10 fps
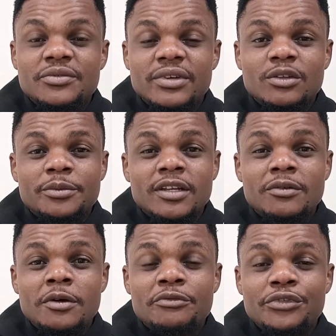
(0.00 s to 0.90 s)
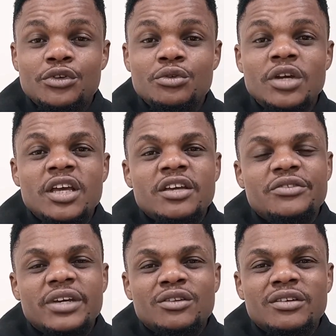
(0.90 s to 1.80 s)
if you are talking about Vue,
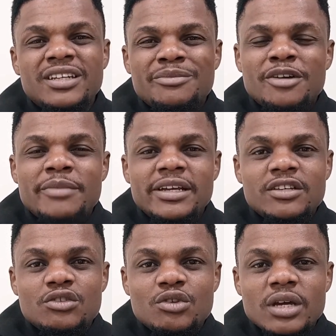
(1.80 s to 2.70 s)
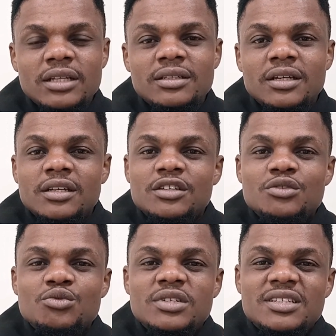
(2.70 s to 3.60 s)
if you are talking about MySQL,
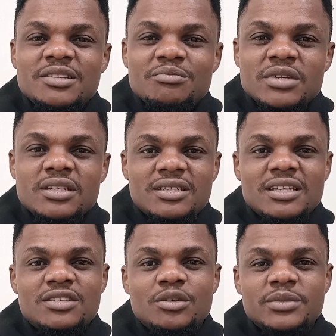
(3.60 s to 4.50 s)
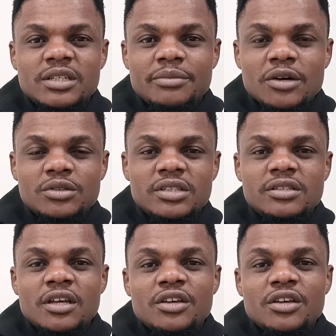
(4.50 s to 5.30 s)
you will see me say something about it.